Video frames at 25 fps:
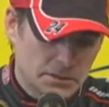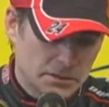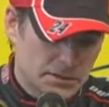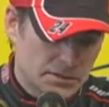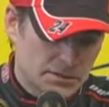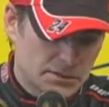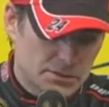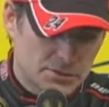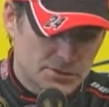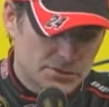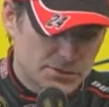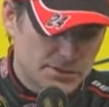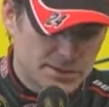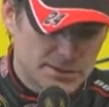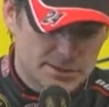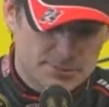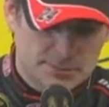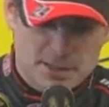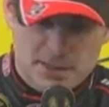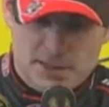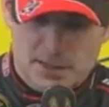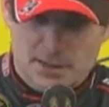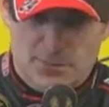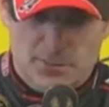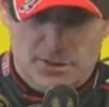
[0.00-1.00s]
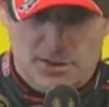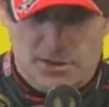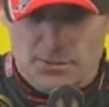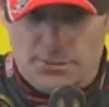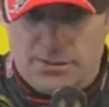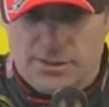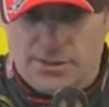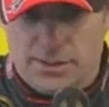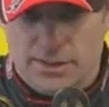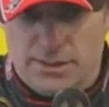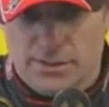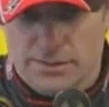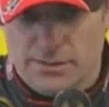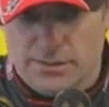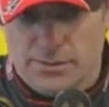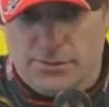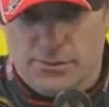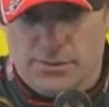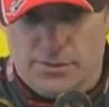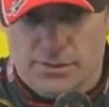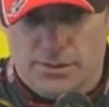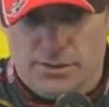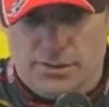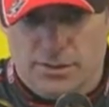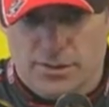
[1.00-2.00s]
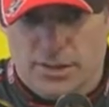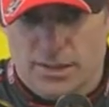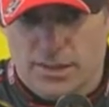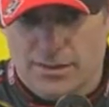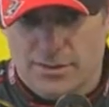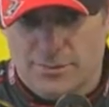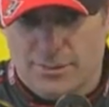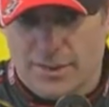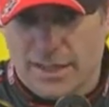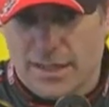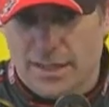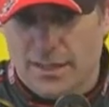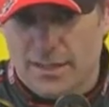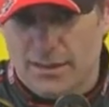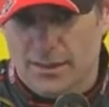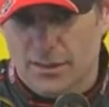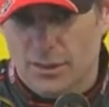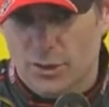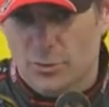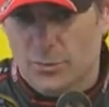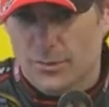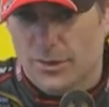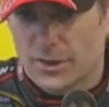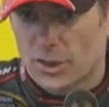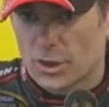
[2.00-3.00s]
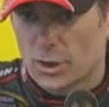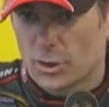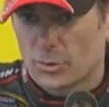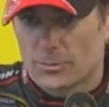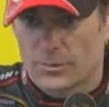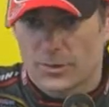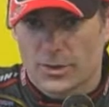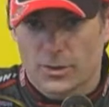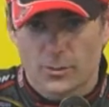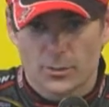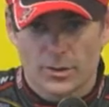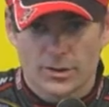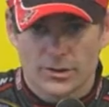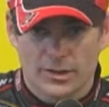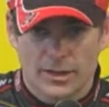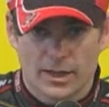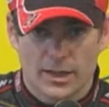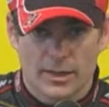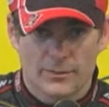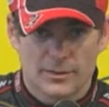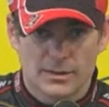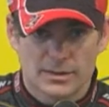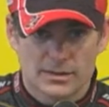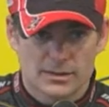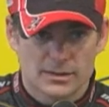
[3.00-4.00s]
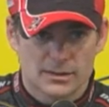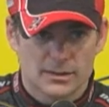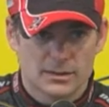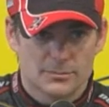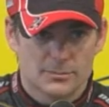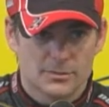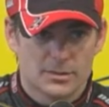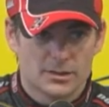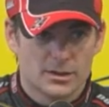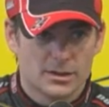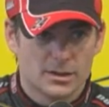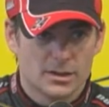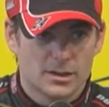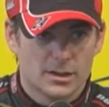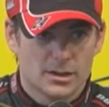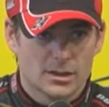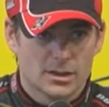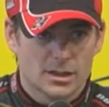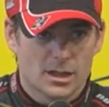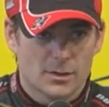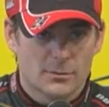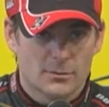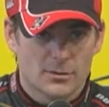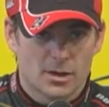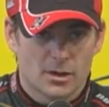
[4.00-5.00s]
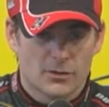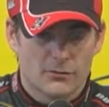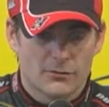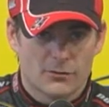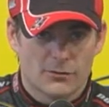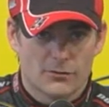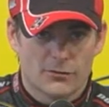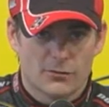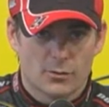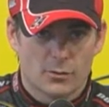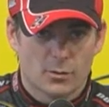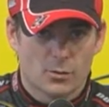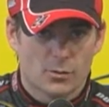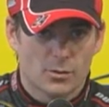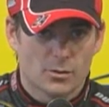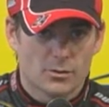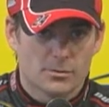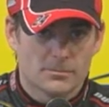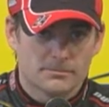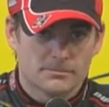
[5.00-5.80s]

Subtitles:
As long as he didn't make any big mistakes, I wasn't going to catch him. I got a little bit of hope there one time. He slipped coming off of 4,